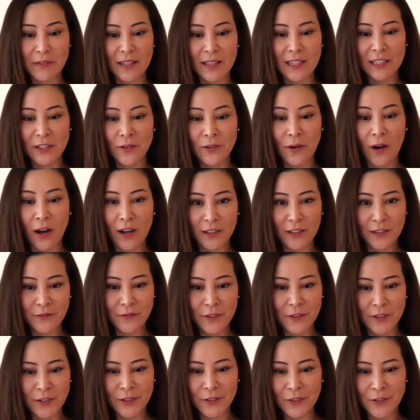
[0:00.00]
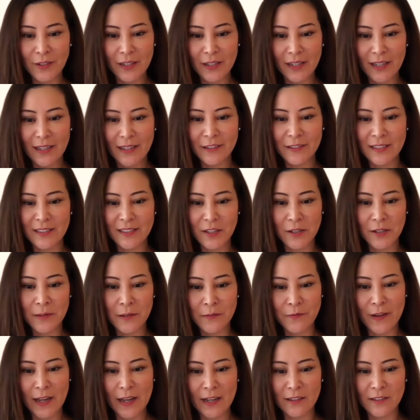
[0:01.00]
Thank you, all of you,
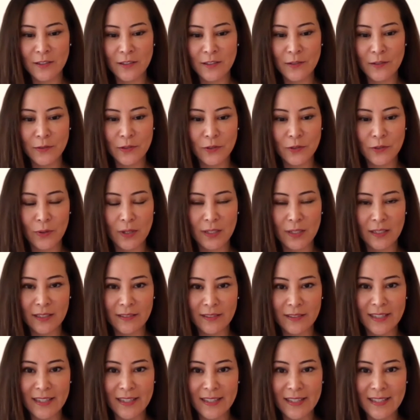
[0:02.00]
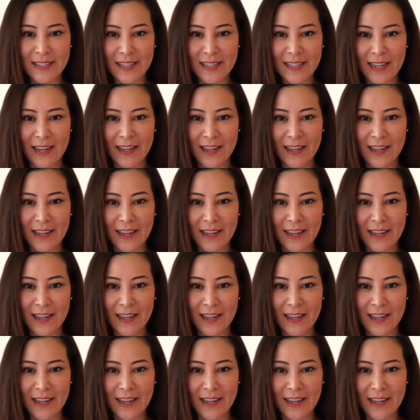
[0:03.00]
Startup Founders, for joining this,